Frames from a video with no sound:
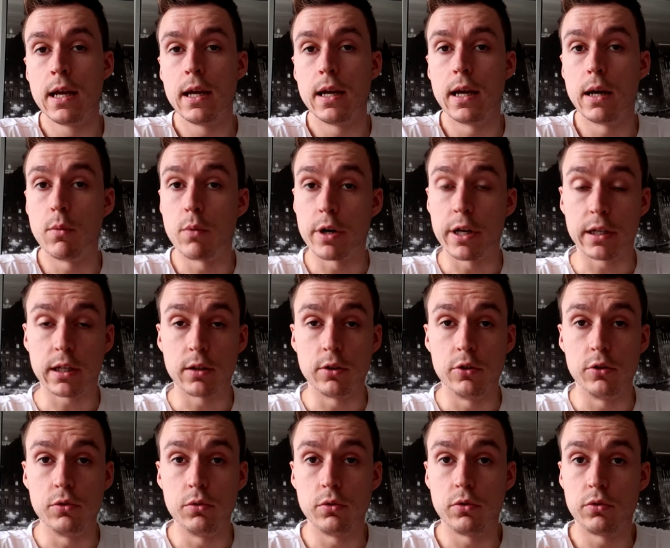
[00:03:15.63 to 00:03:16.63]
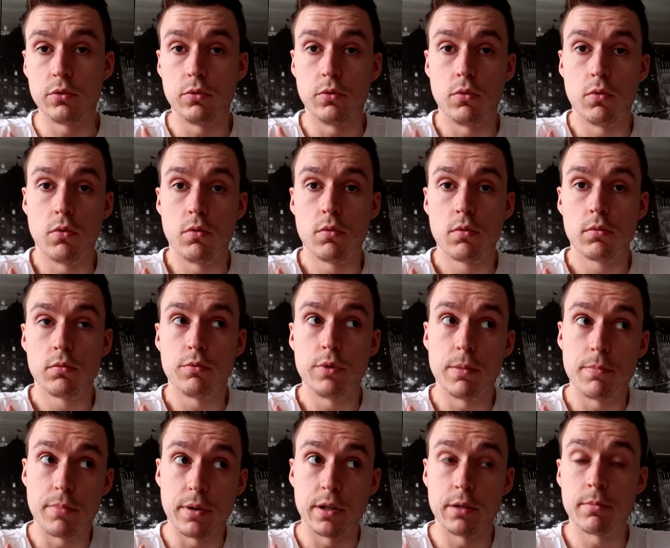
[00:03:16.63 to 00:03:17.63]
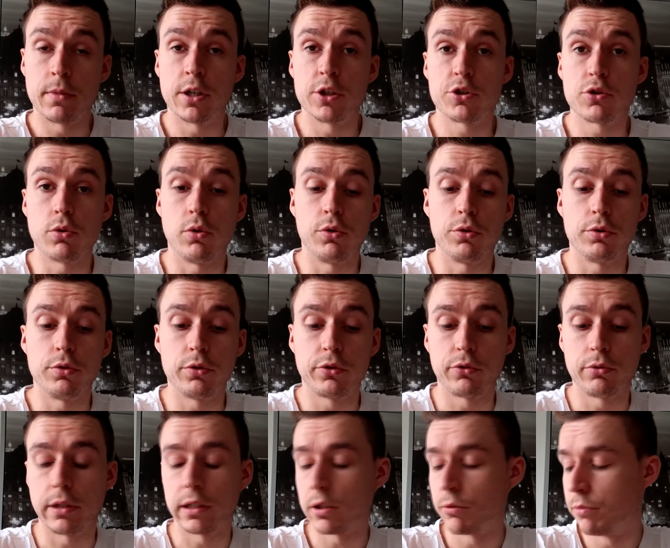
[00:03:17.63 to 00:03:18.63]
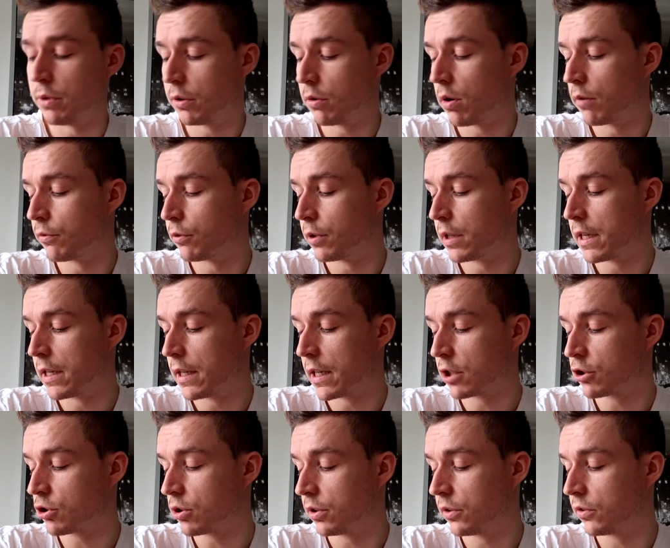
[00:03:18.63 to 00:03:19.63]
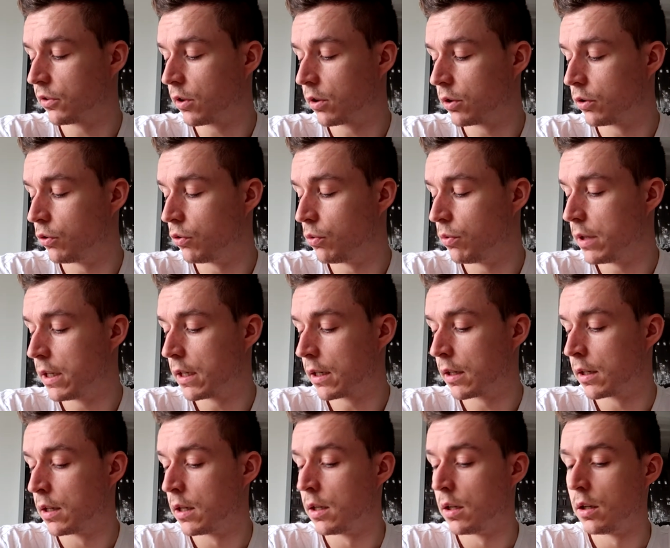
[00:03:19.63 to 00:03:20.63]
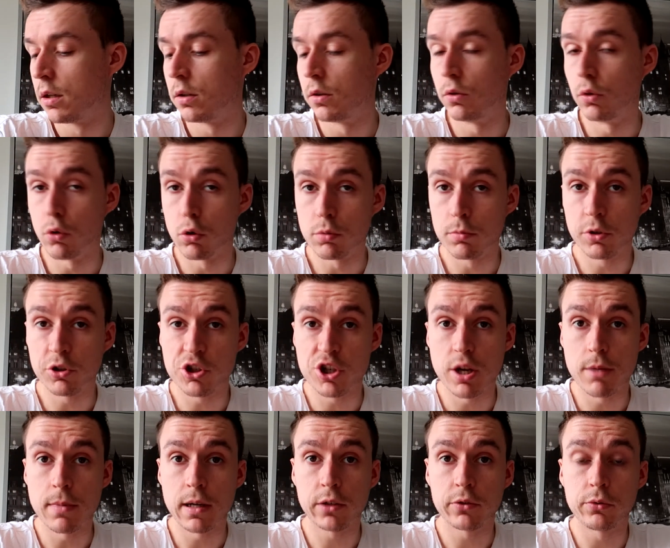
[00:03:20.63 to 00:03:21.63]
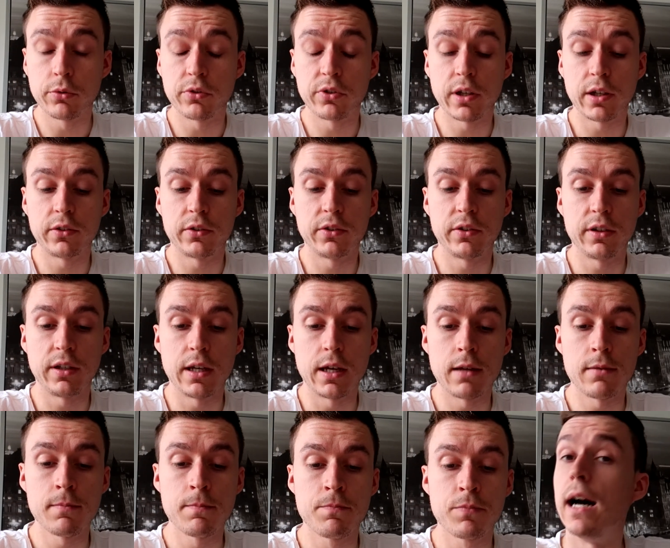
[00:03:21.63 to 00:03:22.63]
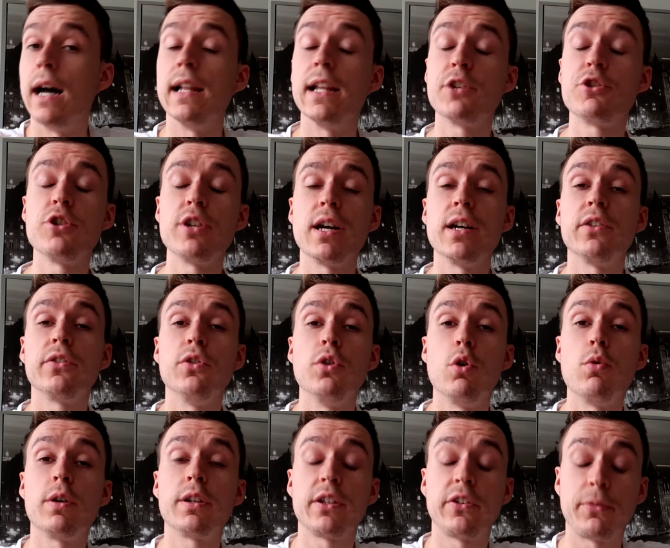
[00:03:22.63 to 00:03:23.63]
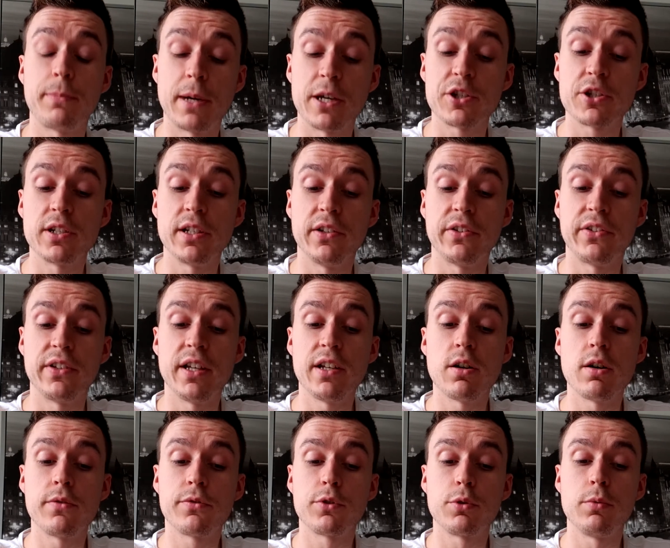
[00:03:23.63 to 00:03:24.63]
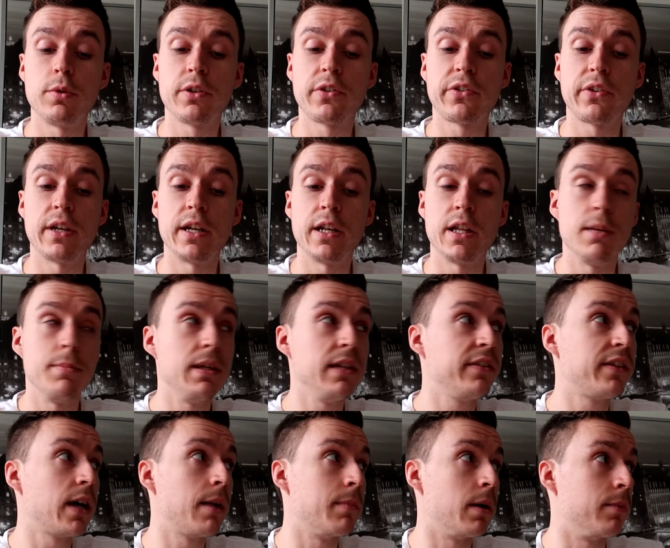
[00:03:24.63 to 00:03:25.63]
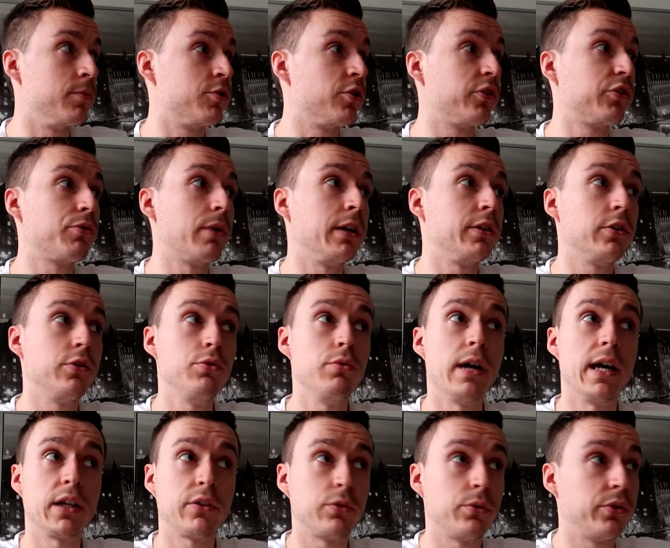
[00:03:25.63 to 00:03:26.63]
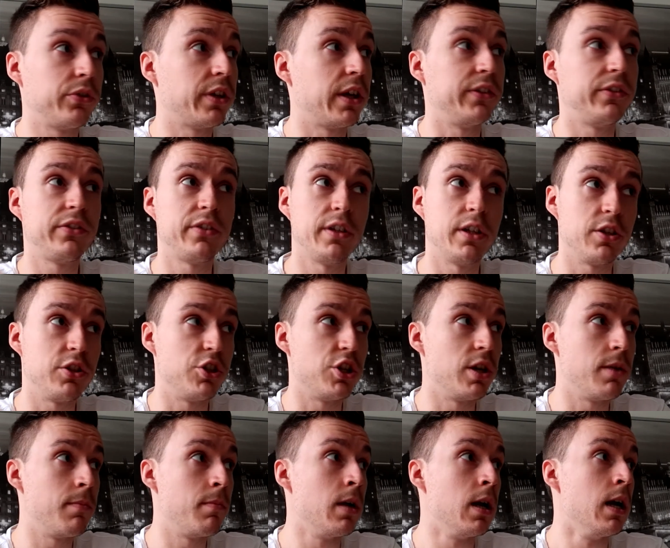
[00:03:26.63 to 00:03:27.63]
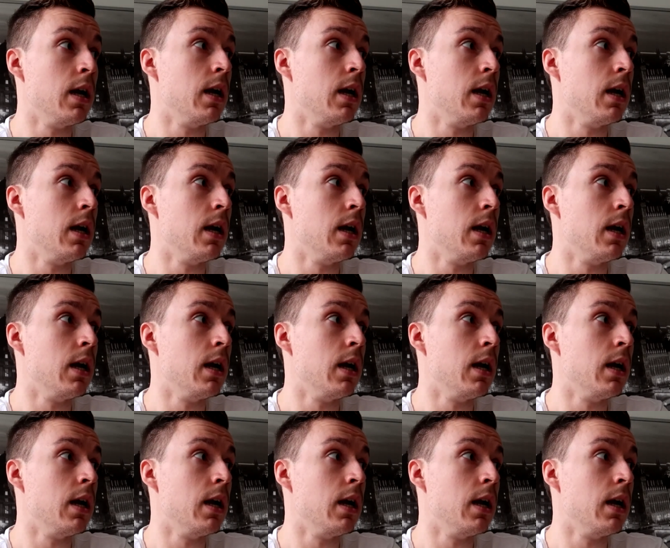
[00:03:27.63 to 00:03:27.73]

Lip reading: and what I can do to repair my shoulder so I can recover and actually start doing normal gym exercises again. I'll let you guys know what the specialist said afterwards, and in the meantime I'm just trying to do exercises in the gym